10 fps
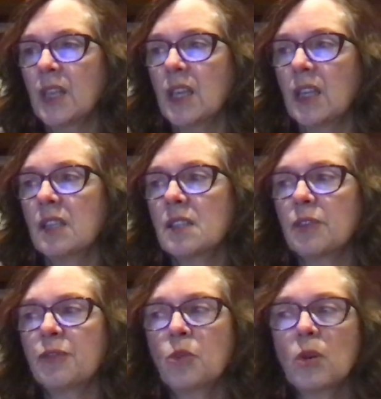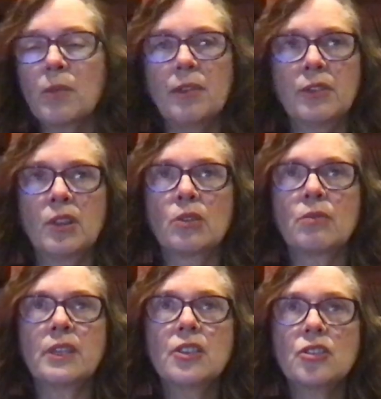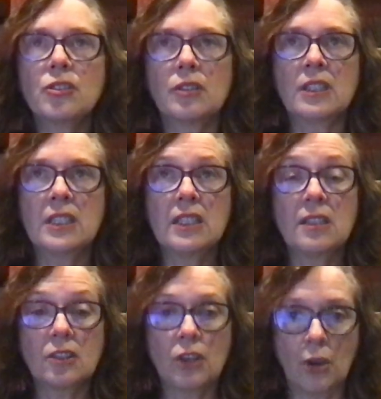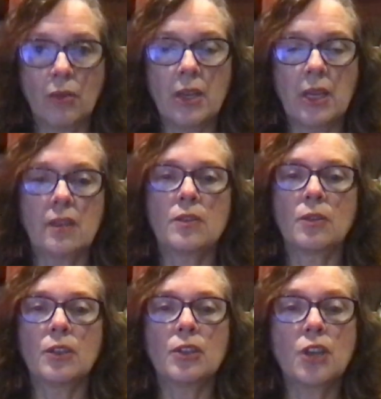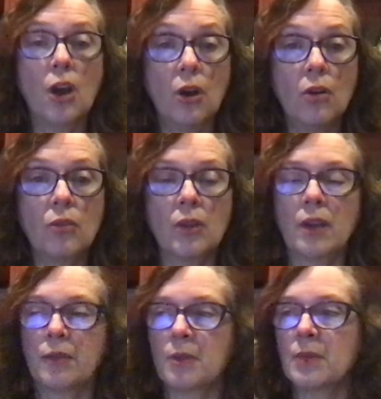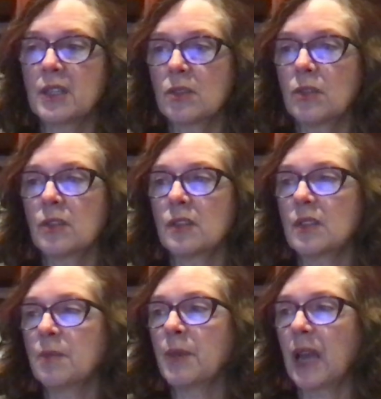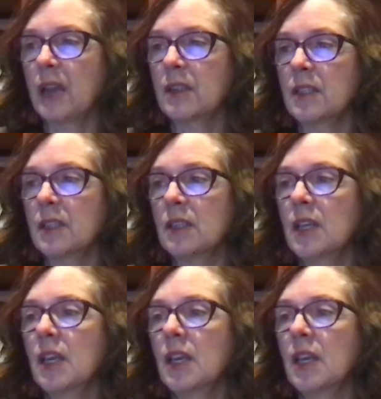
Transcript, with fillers: it is a form of laryngeal dystonia, so the tone of the muscles is impacted.